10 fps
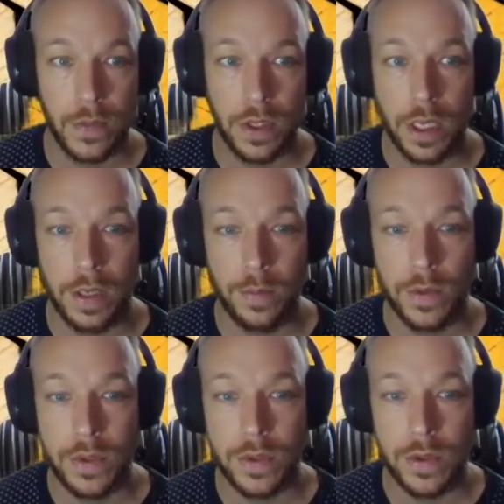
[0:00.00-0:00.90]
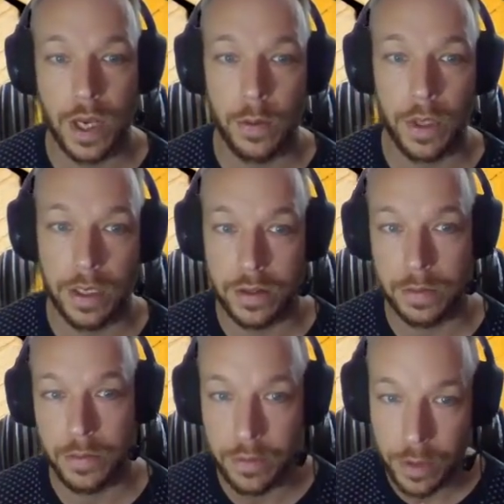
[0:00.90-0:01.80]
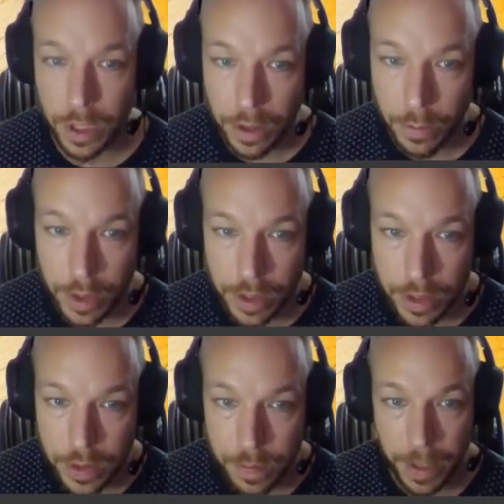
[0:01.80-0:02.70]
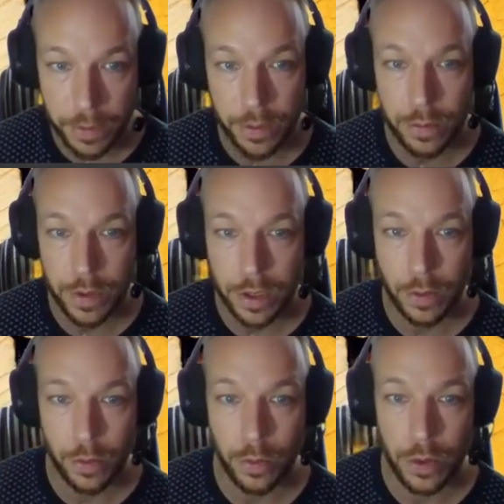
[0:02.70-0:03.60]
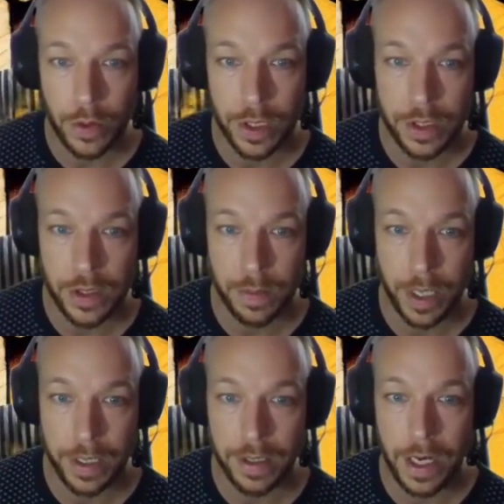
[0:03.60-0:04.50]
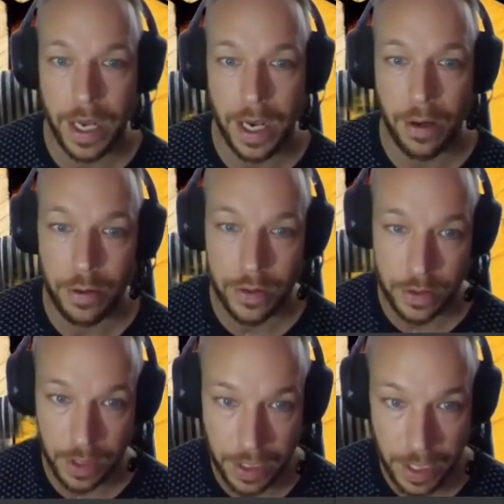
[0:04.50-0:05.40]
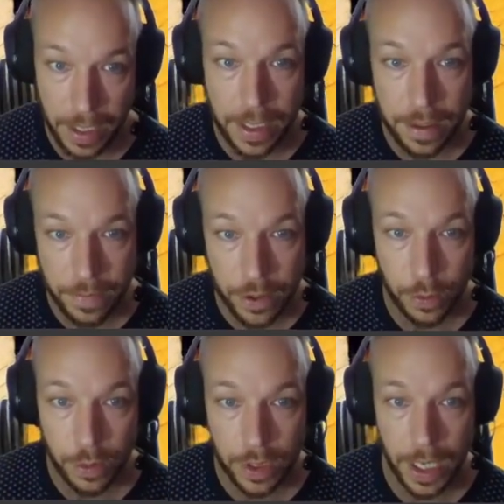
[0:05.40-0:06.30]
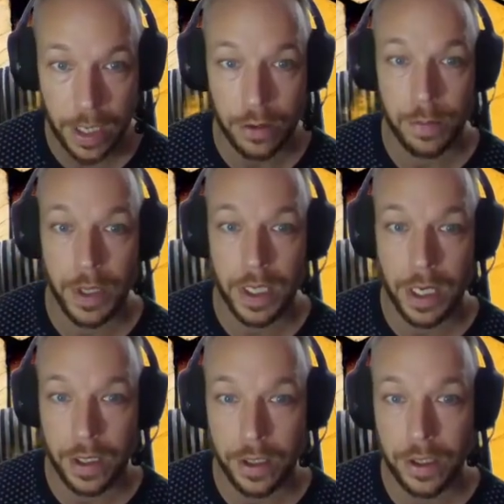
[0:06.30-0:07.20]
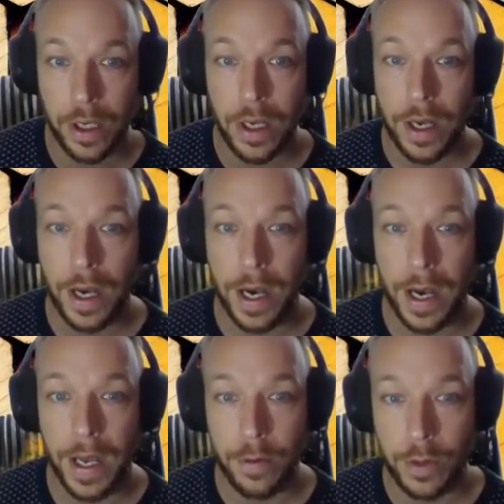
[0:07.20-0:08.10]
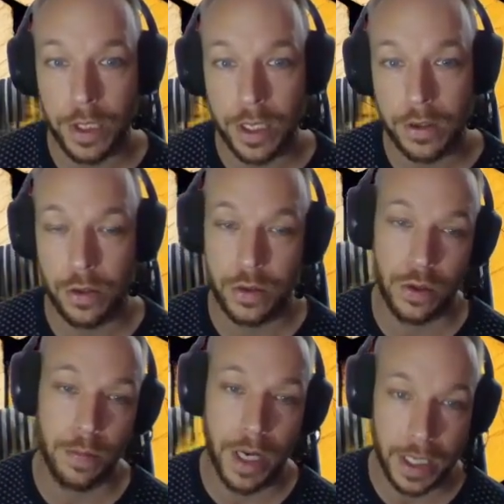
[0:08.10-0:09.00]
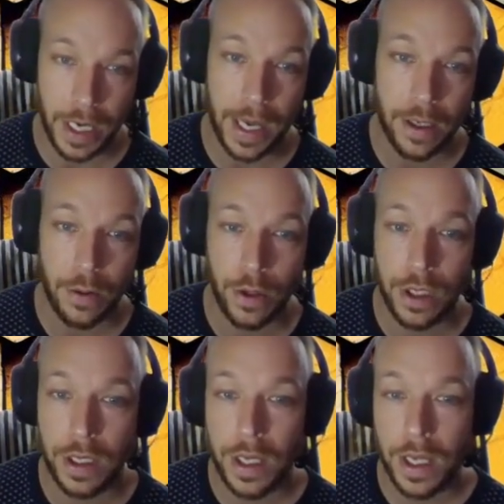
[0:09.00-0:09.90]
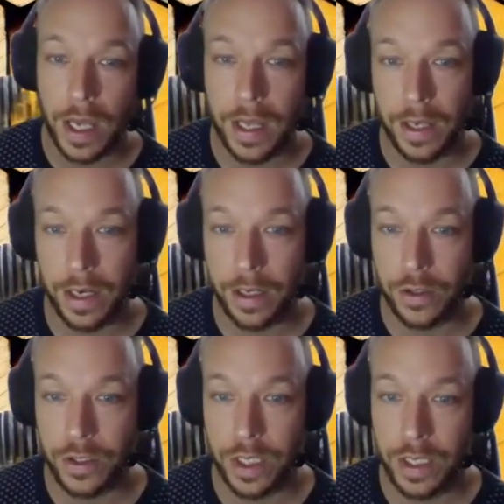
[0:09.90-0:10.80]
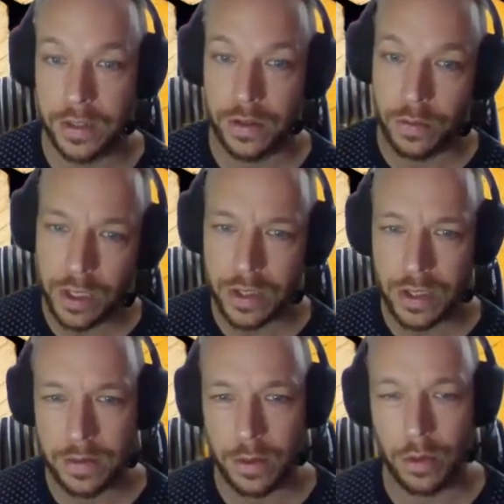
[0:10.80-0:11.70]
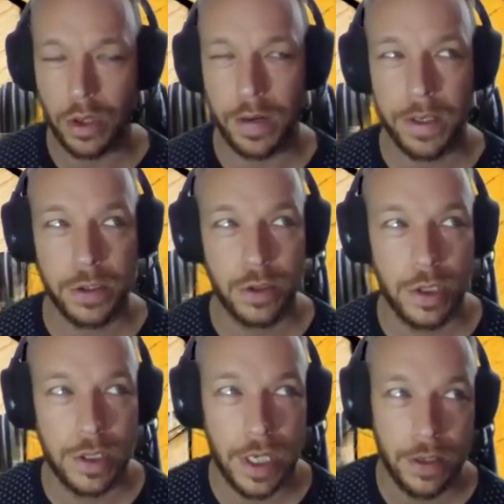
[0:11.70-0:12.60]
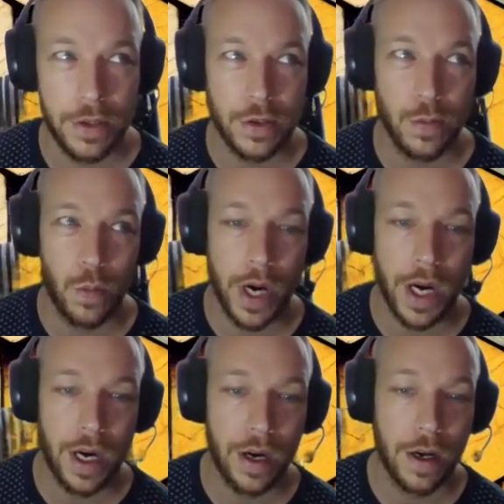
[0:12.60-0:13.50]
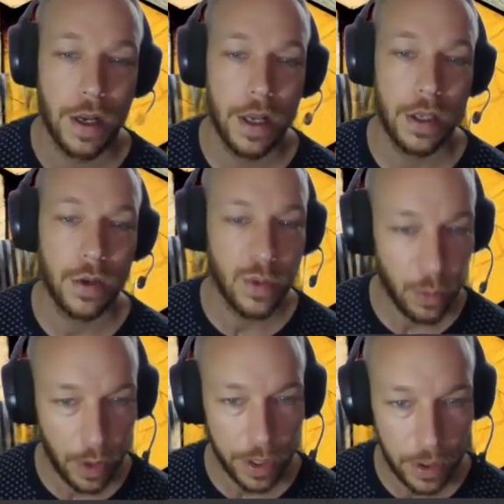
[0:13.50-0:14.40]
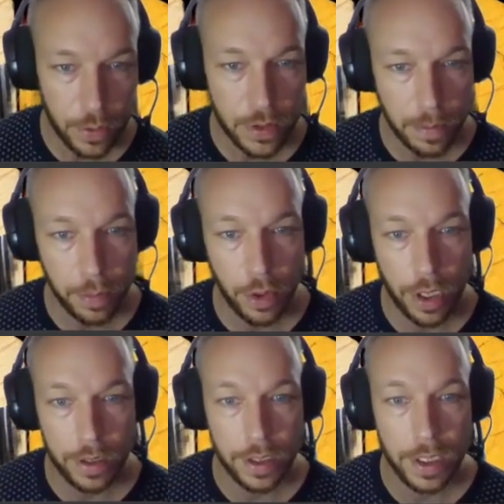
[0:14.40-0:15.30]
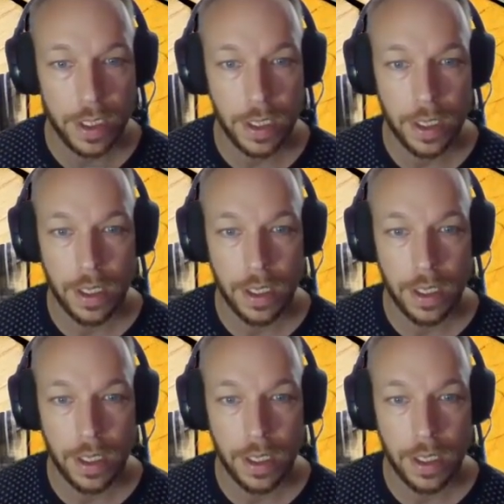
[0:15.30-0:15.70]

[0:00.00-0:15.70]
Okay, so now we get some different color and we can inspect. It's really cool. You can inspect now the individual count by color and really by category and then understand that. So it really just gives you a lot of extra detail. And this is where you'd want to use the plotly